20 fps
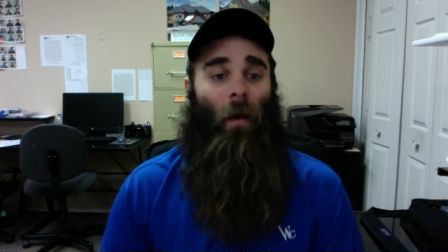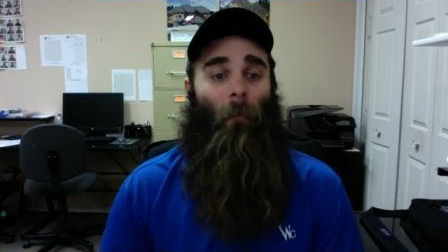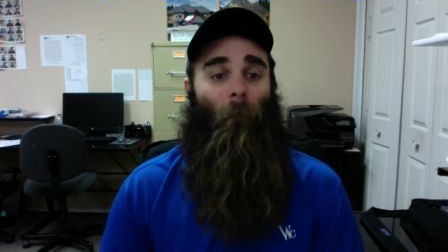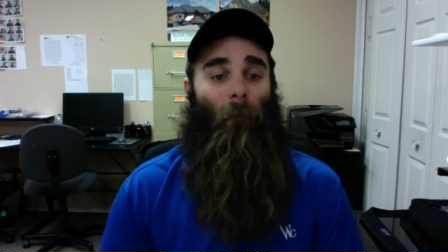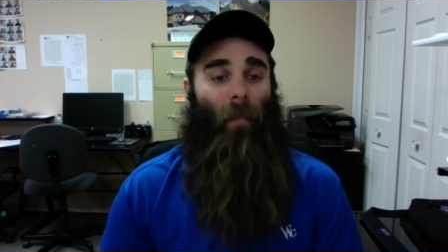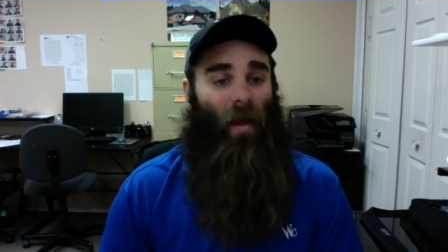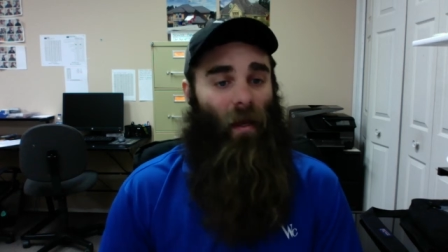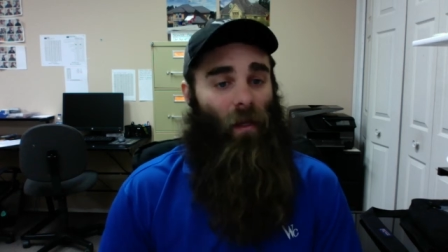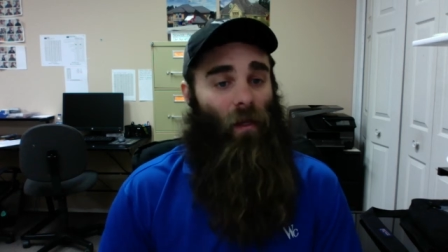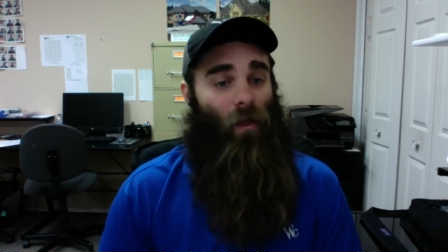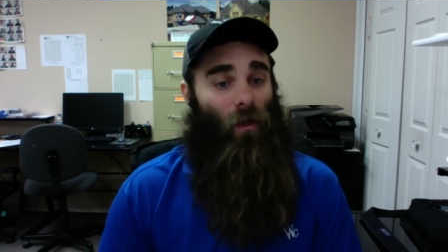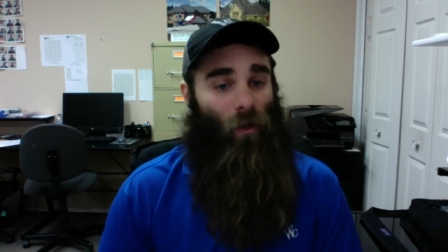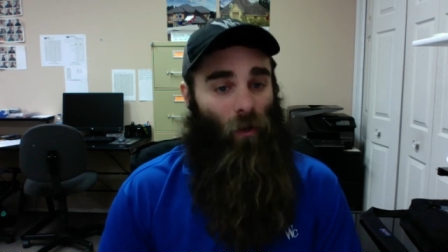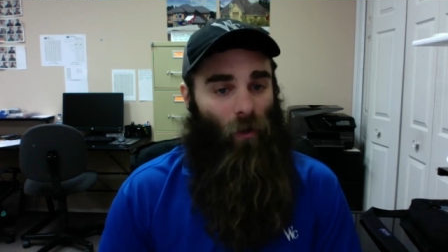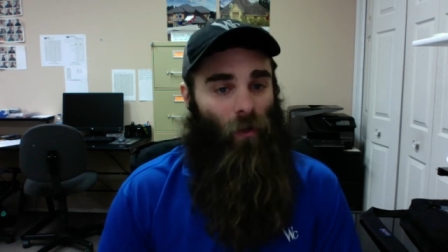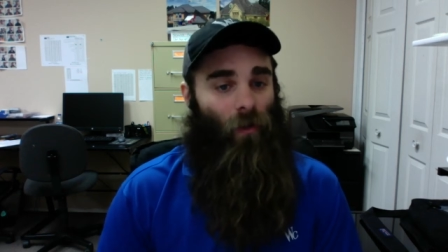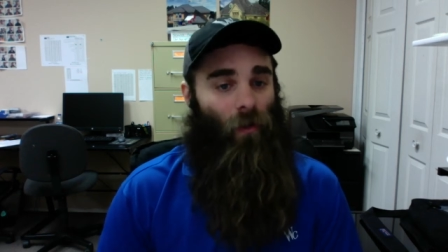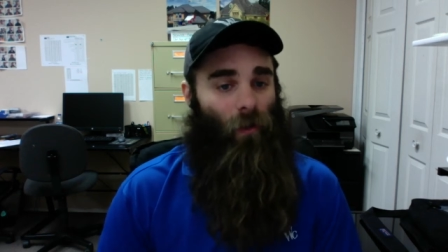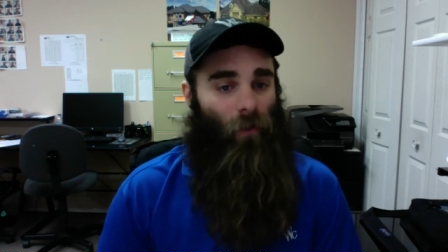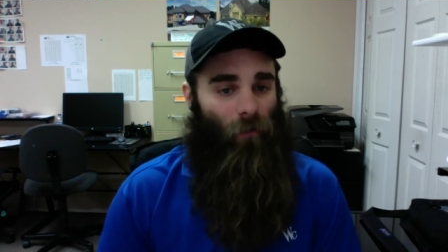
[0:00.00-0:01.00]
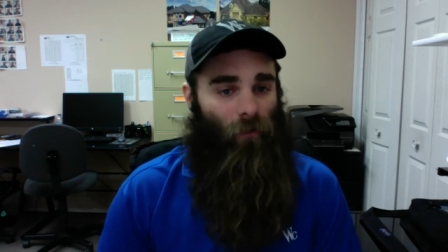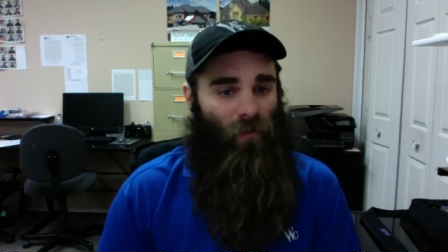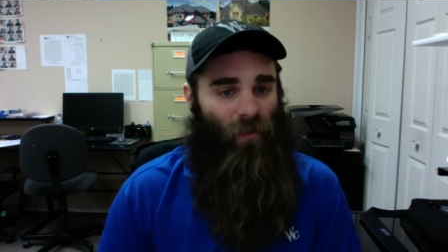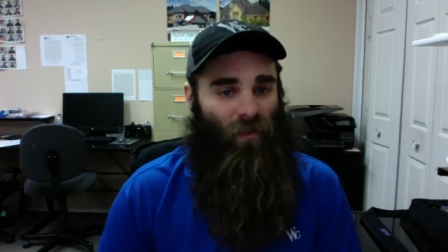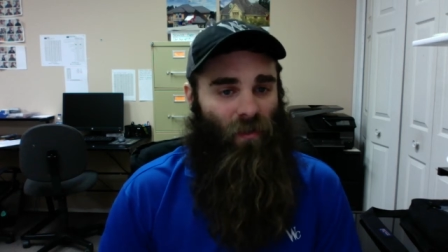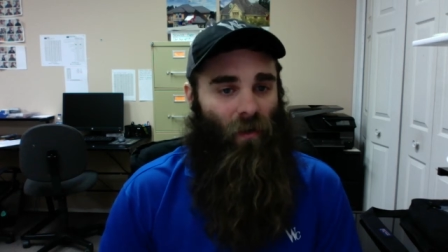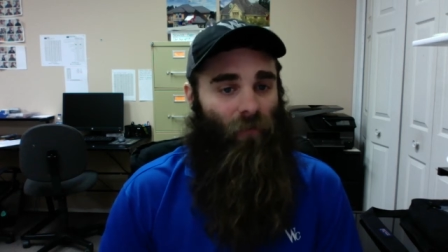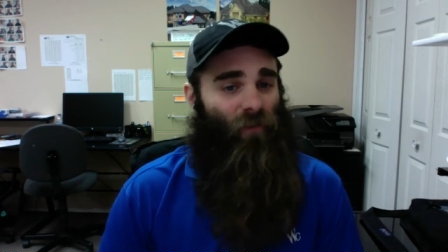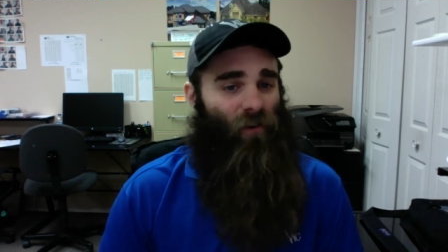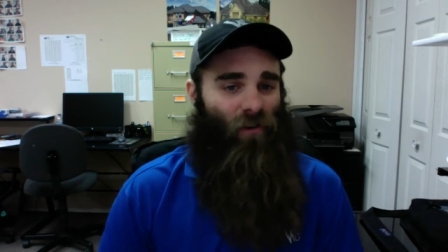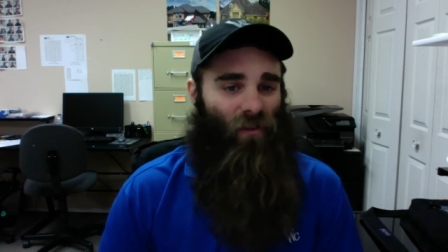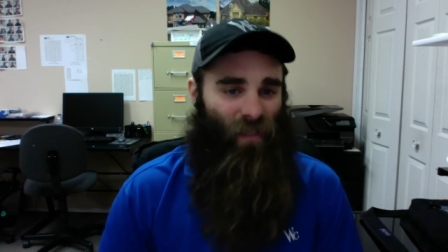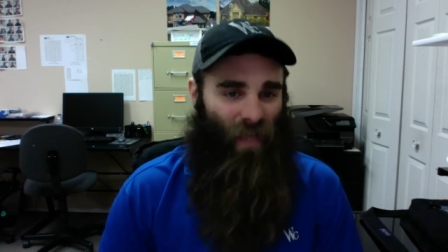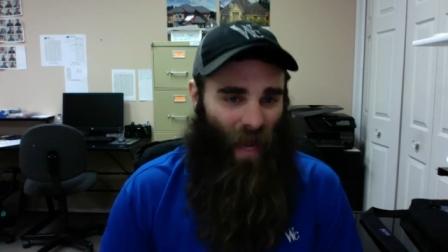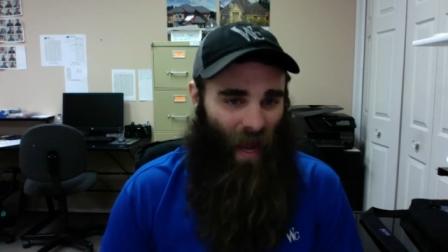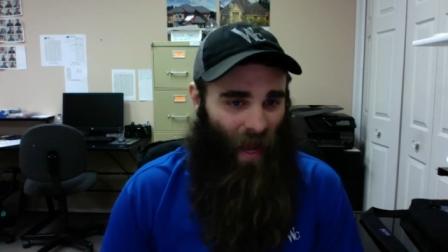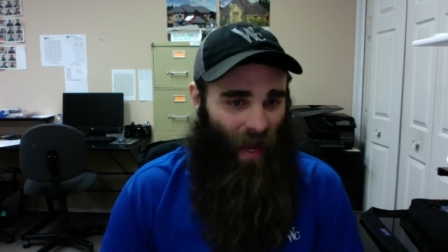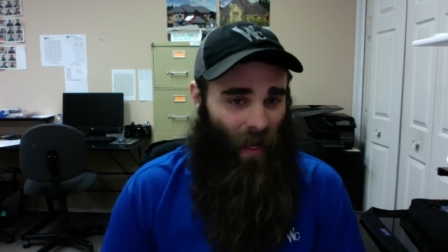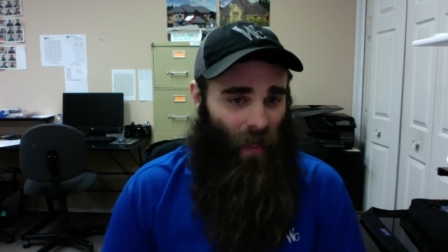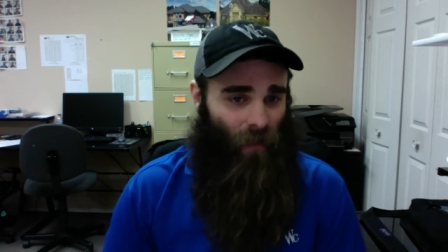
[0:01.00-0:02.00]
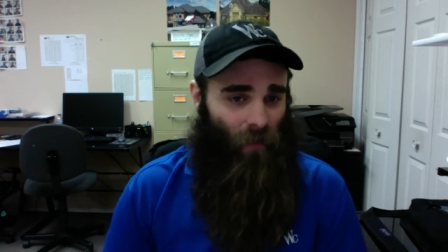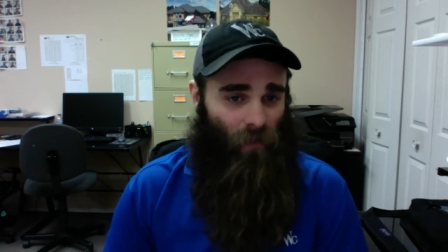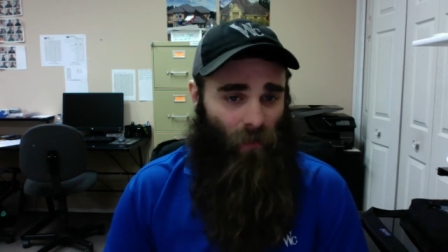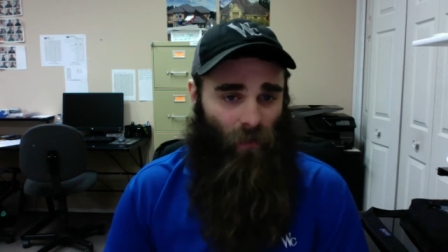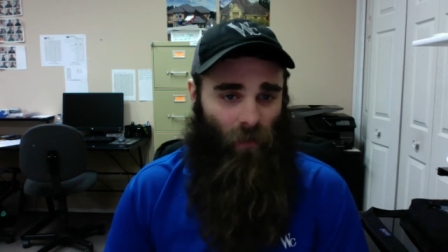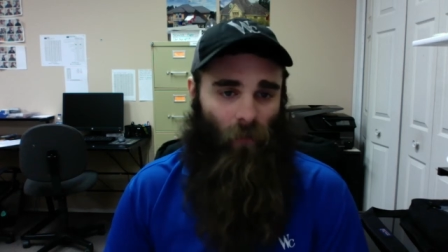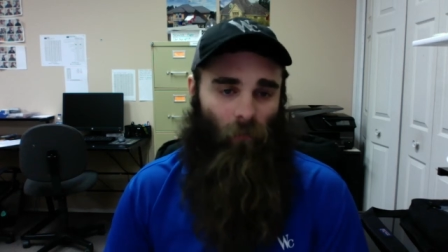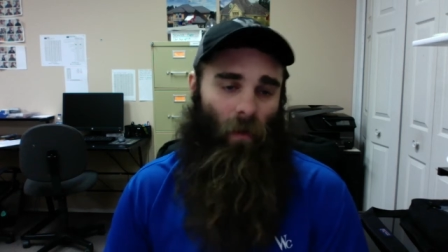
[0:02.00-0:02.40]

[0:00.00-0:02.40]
Make good use of your tags,